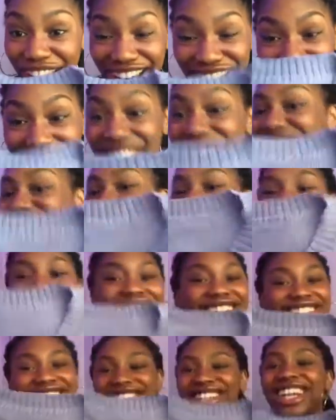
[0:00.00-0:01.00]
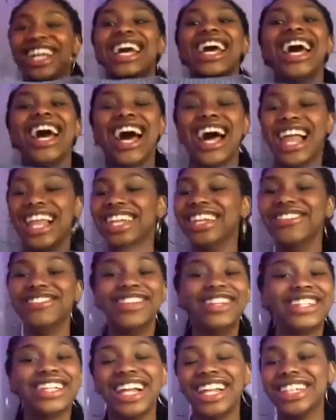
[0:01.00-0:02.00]
love this color, sorry. I love this
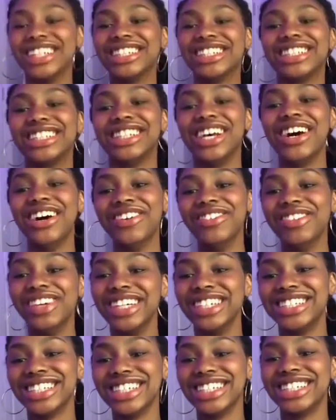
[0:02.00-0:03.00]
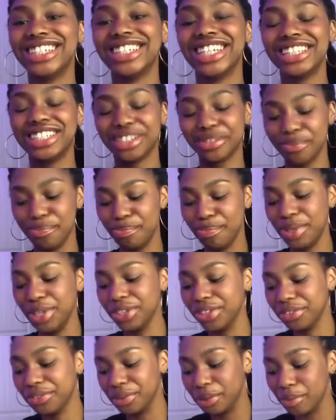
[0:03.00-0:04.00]
color so much. It's such a
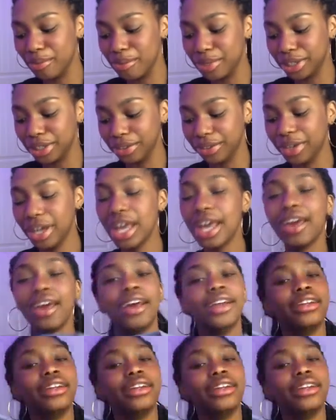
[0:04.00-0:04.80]
beautiful blue. And